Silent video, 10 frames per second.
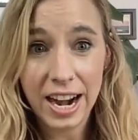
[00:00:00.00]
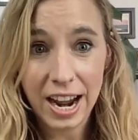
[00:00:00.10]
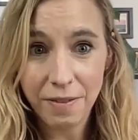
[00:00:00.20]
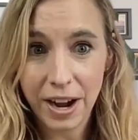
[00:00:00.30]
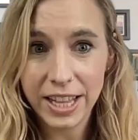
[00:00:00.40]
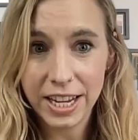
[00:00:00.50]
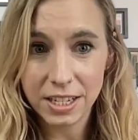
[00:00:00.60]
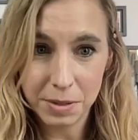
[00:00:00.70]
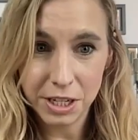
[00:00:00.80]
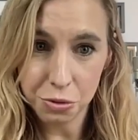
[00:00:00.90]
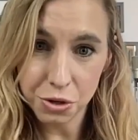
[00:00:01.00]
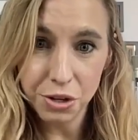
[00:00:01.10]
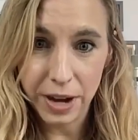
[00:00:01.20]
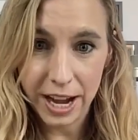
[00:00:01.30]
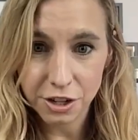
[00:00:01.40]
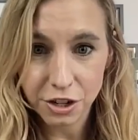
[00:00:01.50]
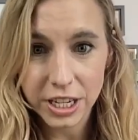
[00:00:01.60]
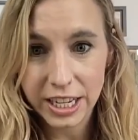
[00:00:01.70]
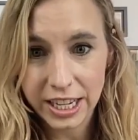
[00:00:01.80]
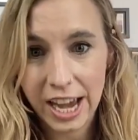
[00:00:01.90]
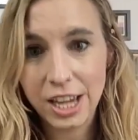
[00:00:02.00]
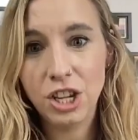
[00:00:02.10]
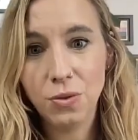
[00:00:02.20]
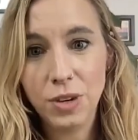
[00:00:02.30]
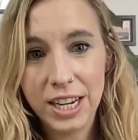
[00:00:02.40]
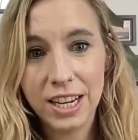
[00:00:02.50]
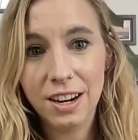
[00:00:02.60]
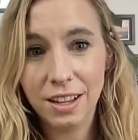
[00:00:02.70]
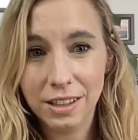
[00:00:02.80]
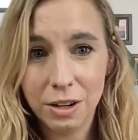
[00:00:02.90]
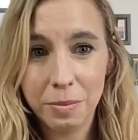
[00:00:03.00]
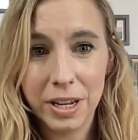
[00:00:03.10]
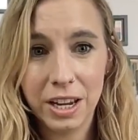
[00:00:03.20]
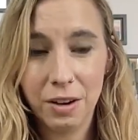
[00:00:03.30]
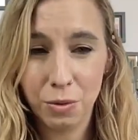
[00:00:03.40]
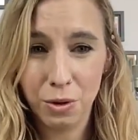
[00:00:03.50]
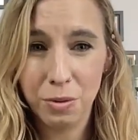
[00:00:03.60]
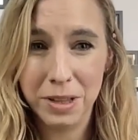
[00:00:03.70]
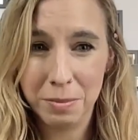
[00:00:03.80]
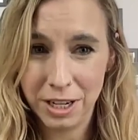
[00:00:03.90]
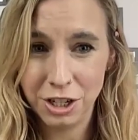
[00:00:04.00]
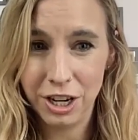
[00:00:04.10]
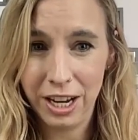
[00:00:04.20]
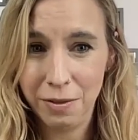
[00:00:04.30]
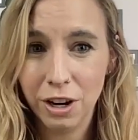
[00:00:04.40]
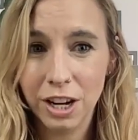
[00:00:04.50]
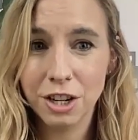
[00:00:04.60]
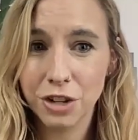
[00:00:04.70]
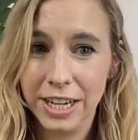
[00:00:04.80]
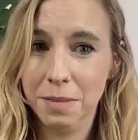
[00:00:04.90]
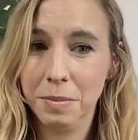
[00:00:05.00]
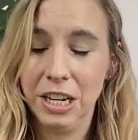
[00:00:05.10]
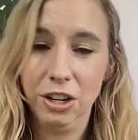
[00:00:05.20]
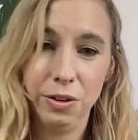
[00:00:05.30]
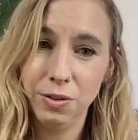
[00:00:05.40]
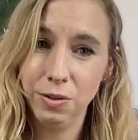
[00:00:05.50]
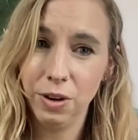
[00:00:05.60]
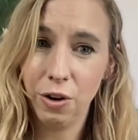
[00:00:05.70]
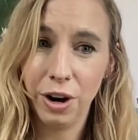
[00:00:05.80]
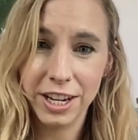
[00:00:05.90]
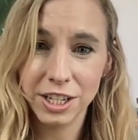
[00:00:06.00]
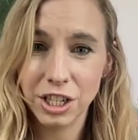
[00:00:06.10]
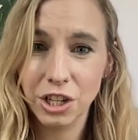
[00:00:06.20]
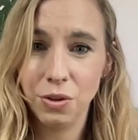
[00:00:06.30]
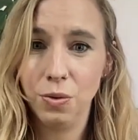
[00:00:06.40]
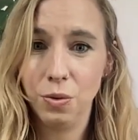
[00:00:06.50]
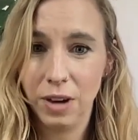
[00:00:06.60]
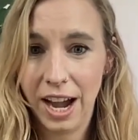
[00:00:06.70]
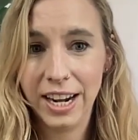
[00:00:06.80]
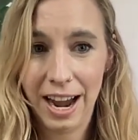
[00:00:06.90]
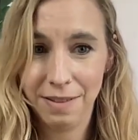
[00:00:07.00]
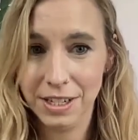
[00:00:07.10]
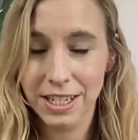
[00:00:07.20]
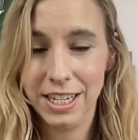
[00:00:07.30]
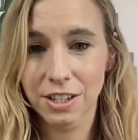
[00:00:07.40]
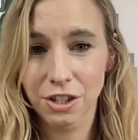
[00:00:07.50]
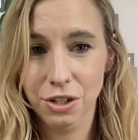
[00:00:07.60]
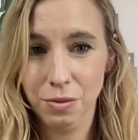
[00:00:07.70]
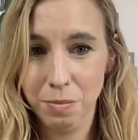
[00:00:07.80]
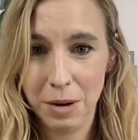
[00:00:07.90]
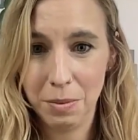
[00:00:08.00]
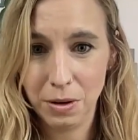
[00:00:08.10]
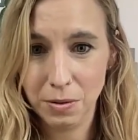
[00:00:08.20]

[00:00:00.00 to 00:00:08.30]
and I find that to be true, actually. Yeah, you need a little bit of room in the budget if you're going to try something new, or else you kind of have to stick to bare